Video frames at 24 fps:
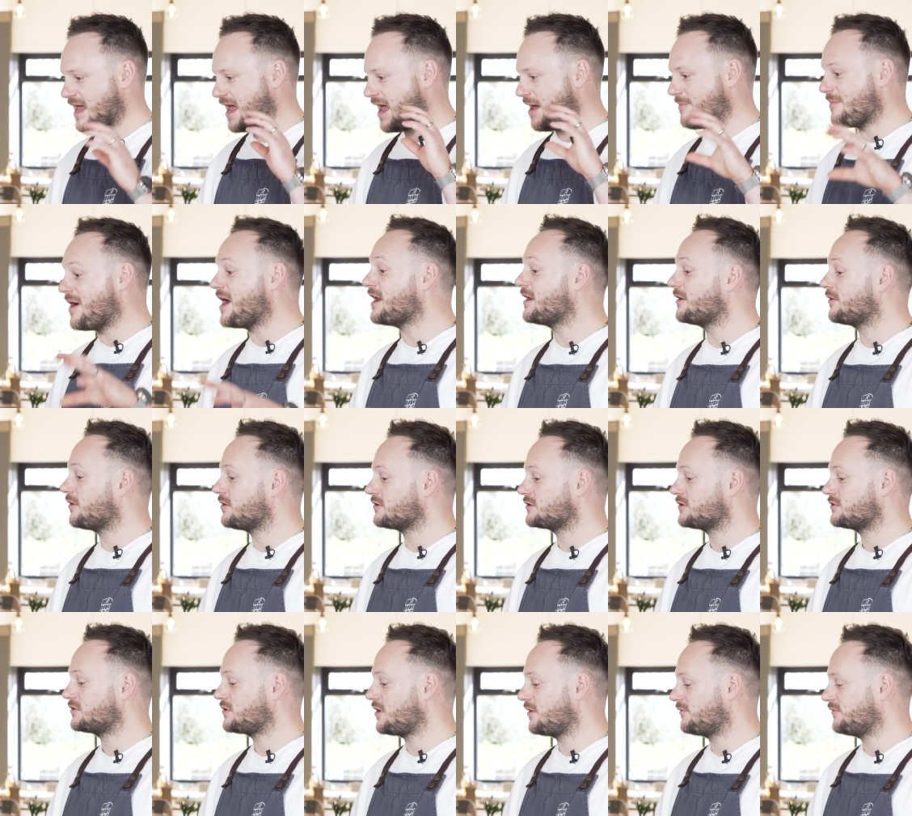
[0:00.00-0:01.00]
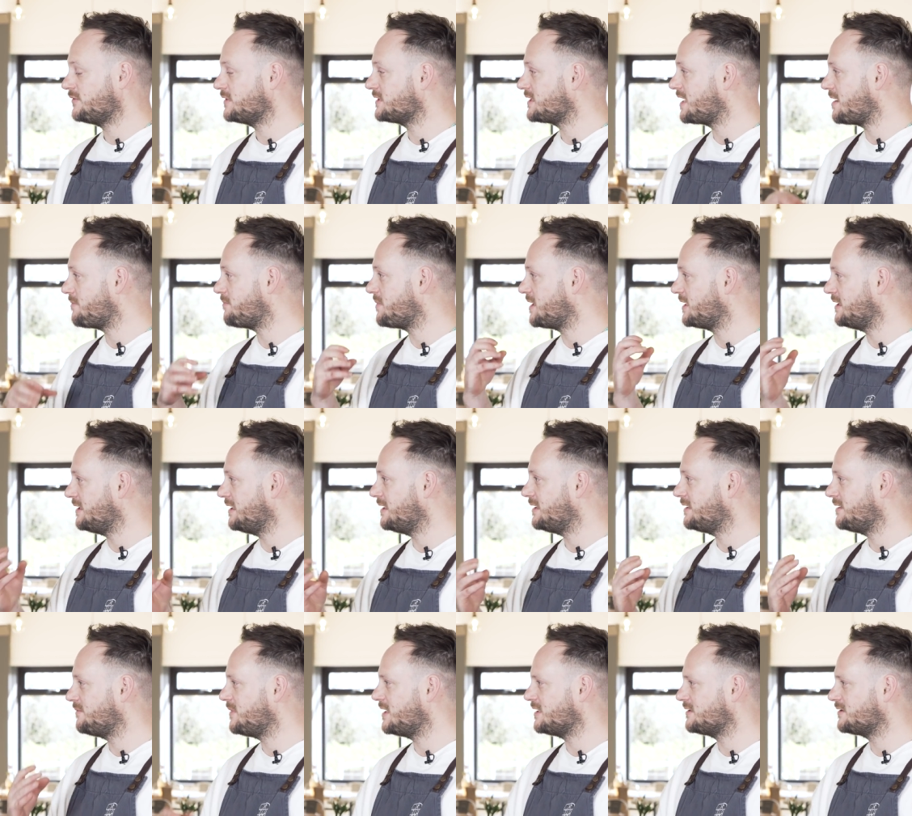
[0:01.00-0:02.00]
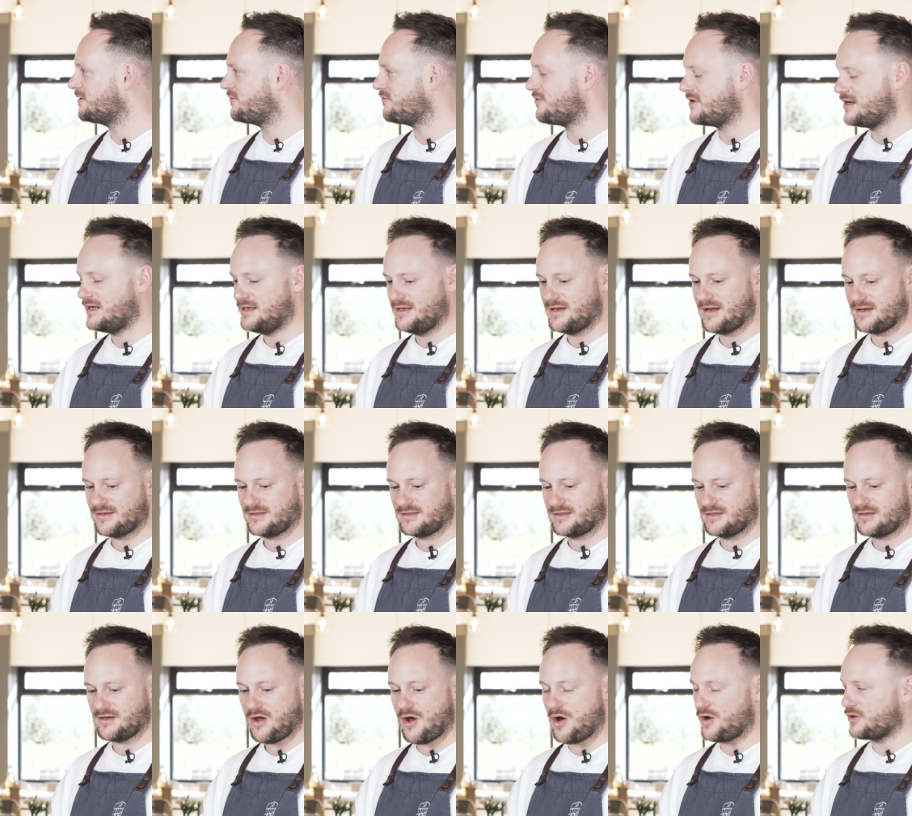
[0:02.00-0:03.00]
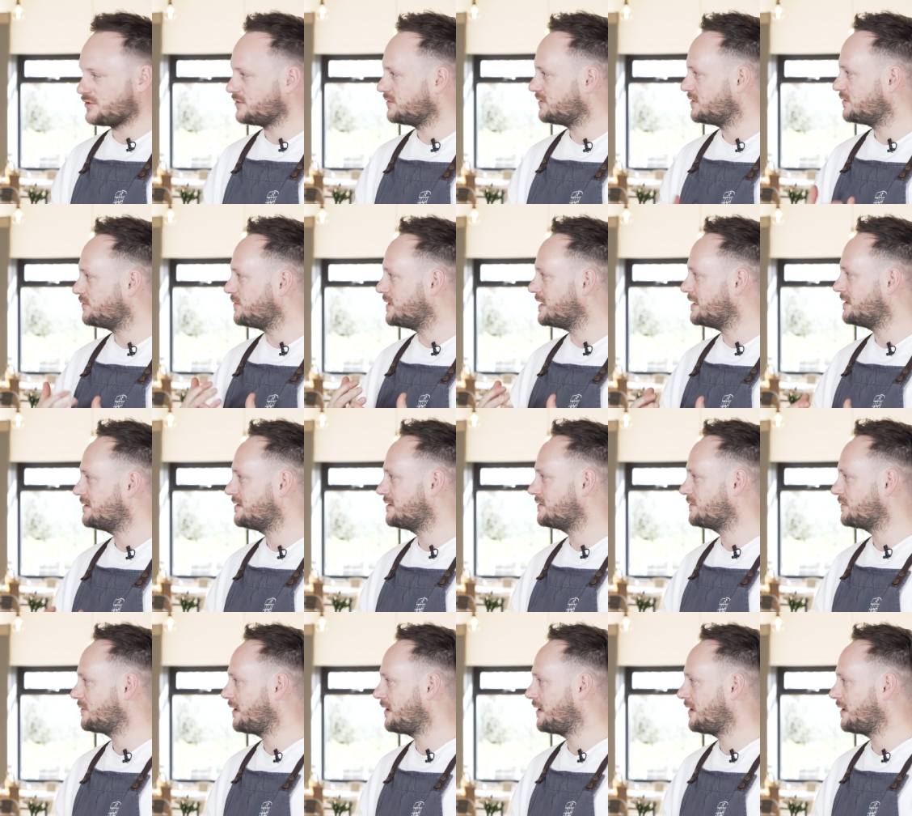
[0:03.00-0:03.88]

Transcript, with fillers: um, and it also softens that bun lid and makes it really nice and Excellent. hot too, as